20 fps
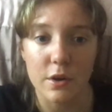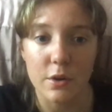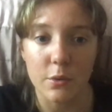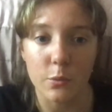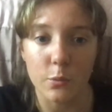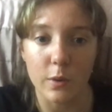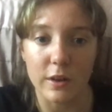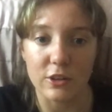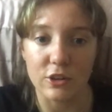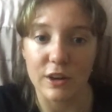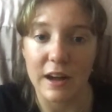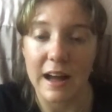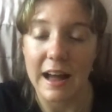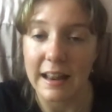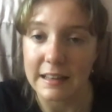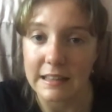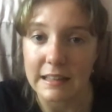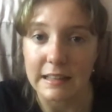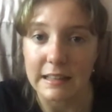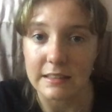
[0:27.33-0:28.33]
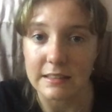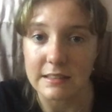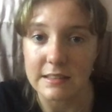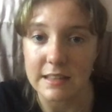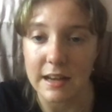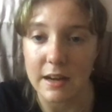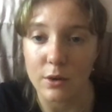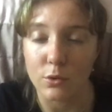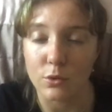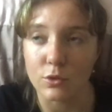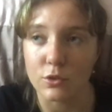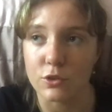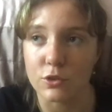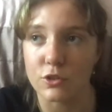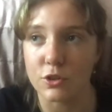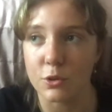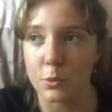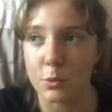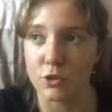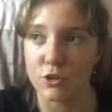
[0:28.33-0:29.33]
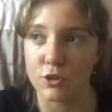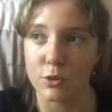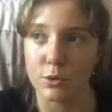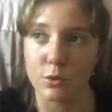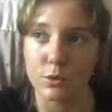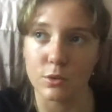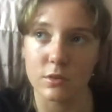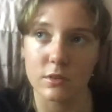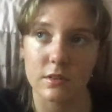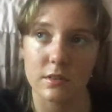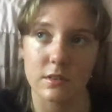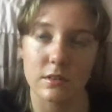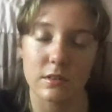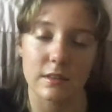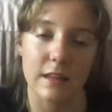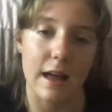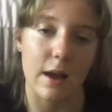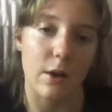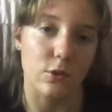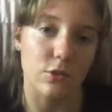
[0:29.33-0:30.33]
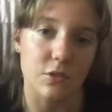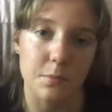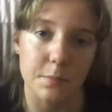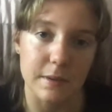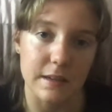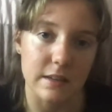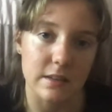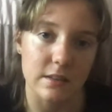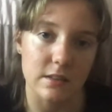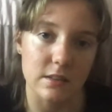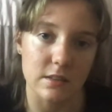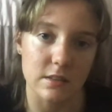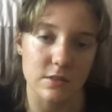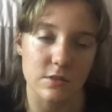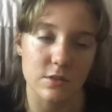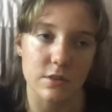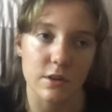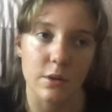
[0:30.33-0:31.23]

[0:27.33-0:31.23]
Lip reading: when you're handling sound, you would use loudspeakers,